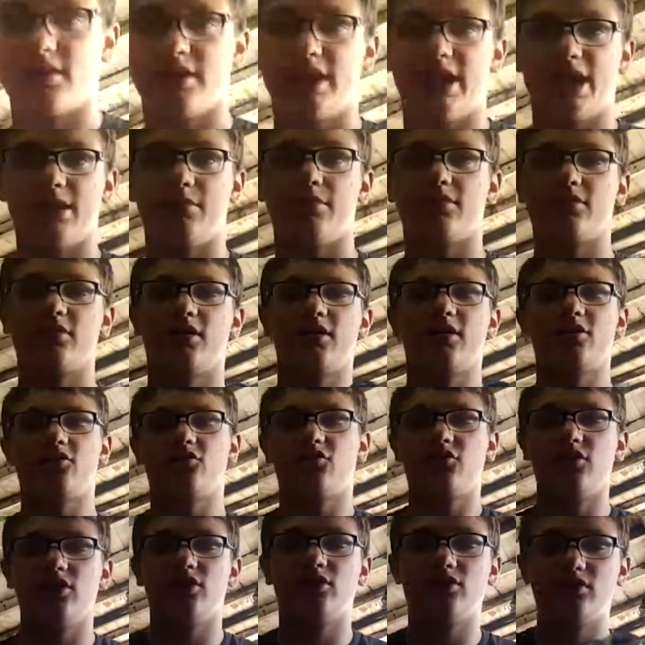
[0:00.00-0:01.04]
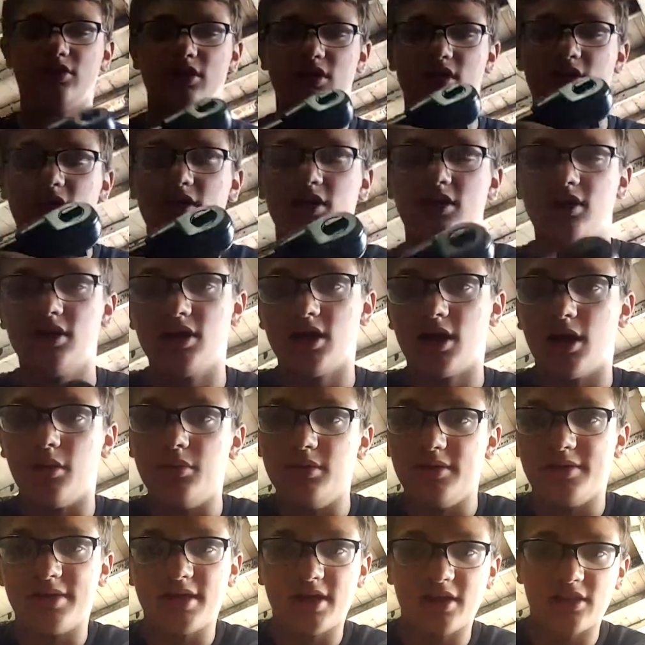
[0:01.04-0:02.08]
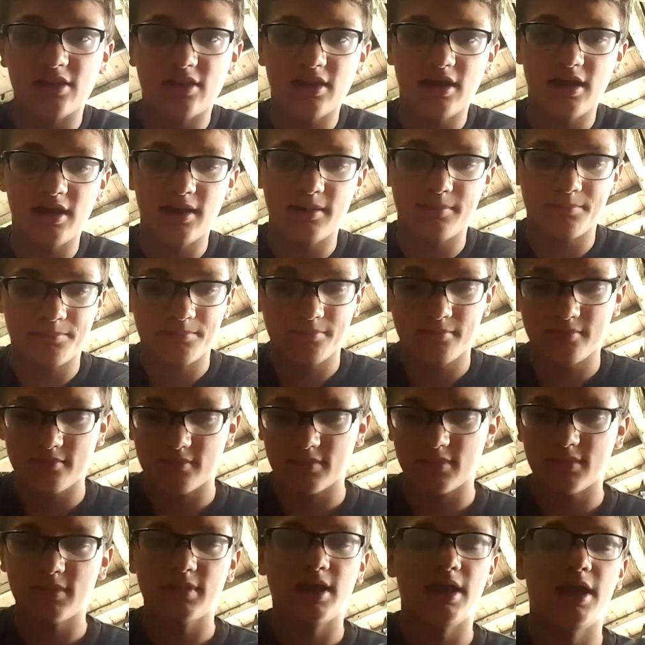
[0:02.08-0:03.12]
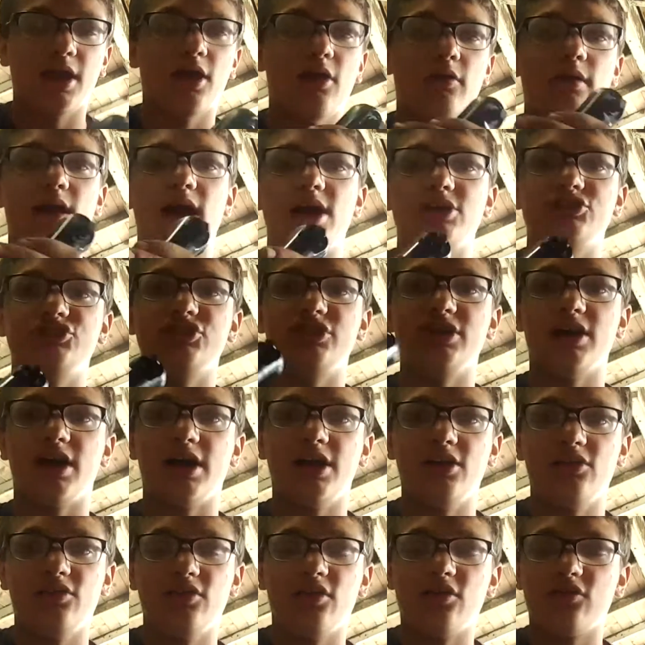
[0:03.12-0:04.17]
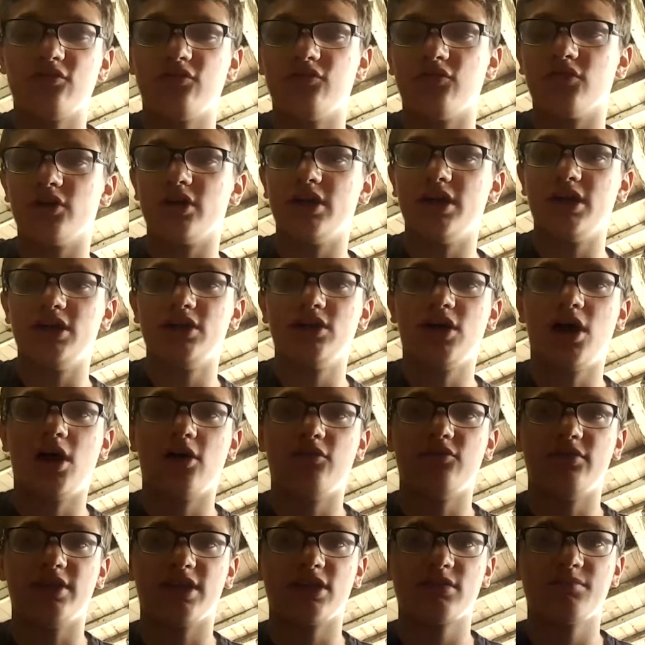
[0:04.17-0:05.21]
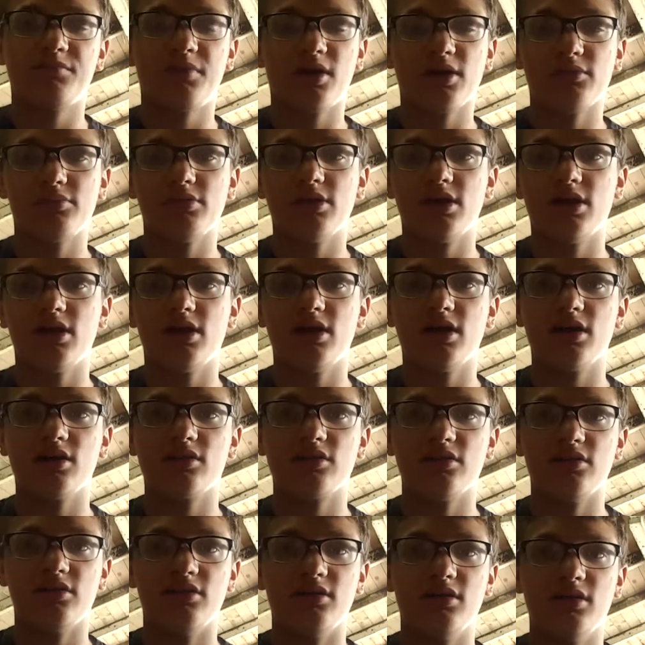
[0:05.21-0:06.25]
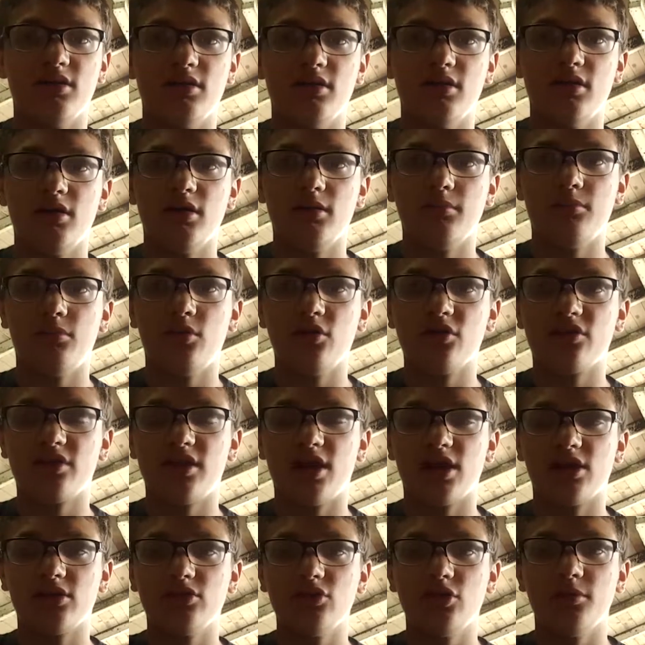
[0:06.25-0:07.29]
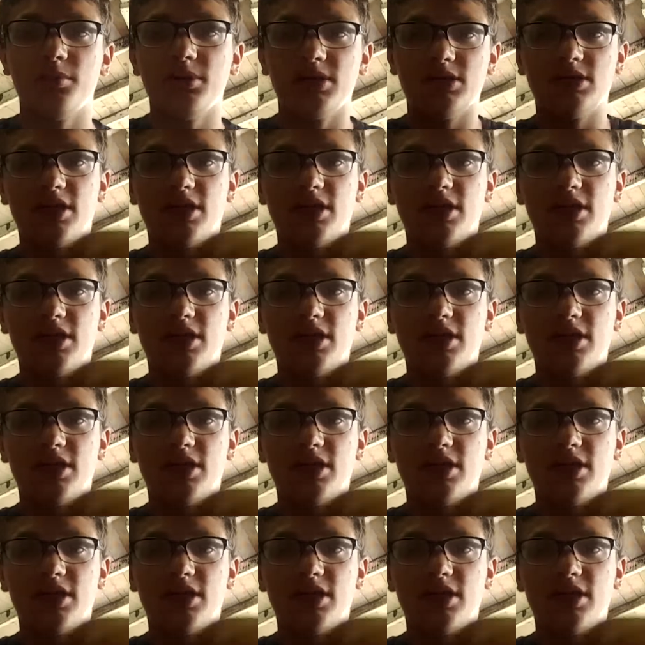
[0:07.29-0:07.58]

Canvas Hossfield. I believe that's how to say it. Air ratchet. I use this for getting off like spark plugs and most that are a little bit